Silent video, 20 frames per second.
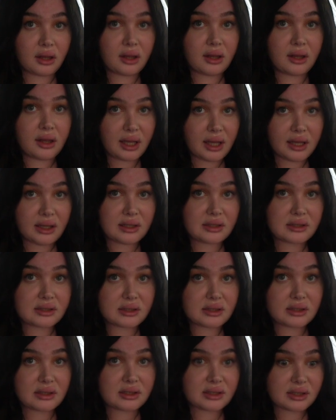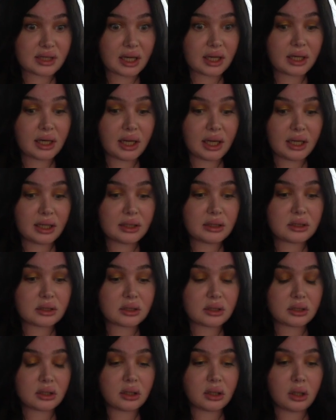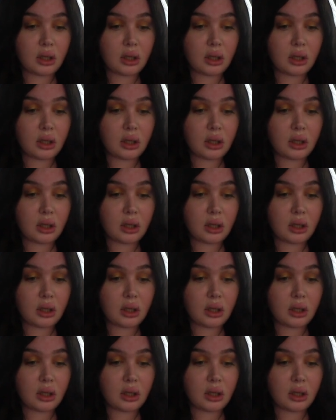this sickness,